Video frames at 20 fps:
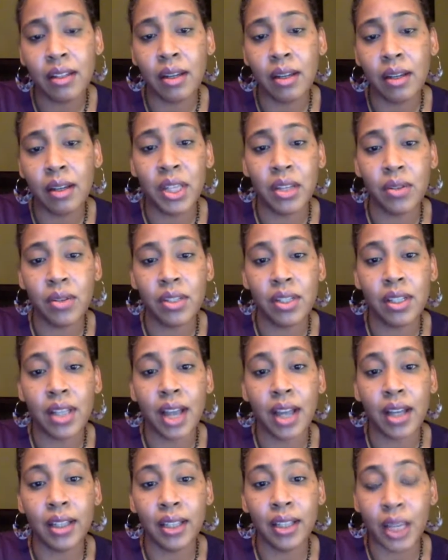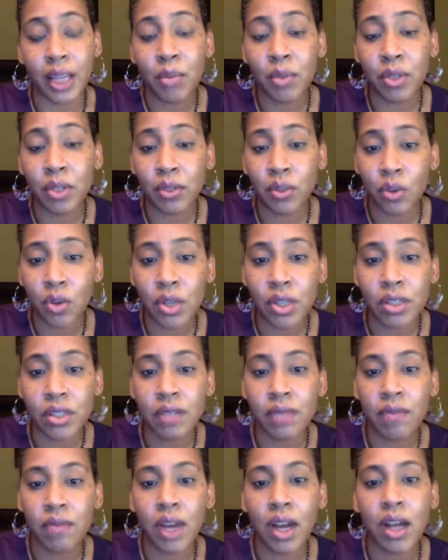And there was a lot of labor, of
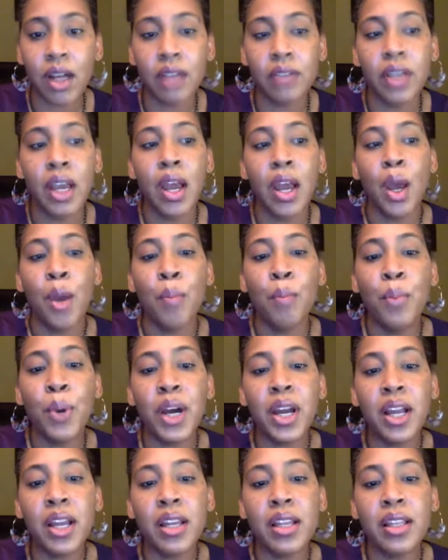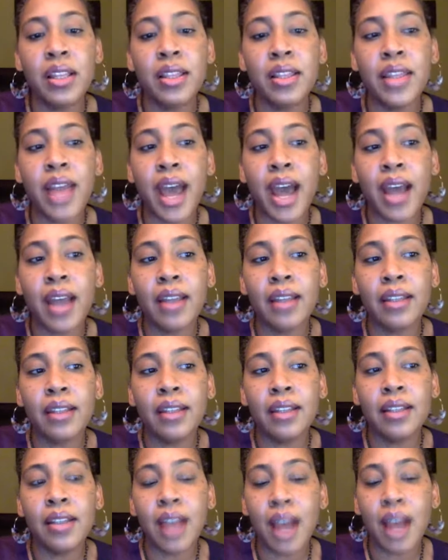course, involved, but that
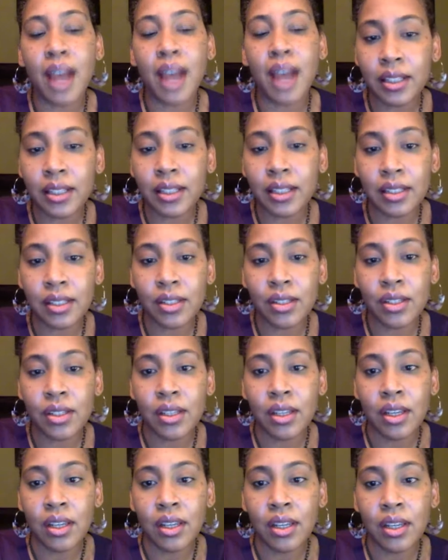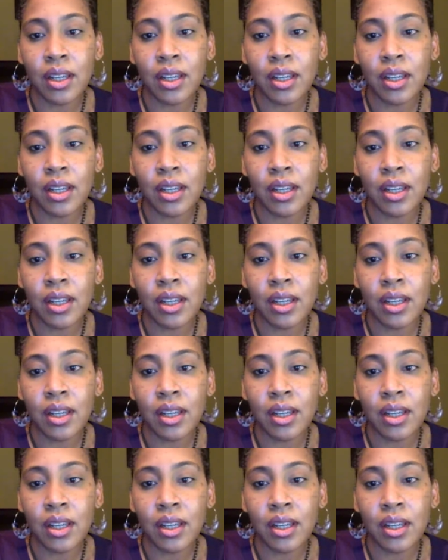knowledge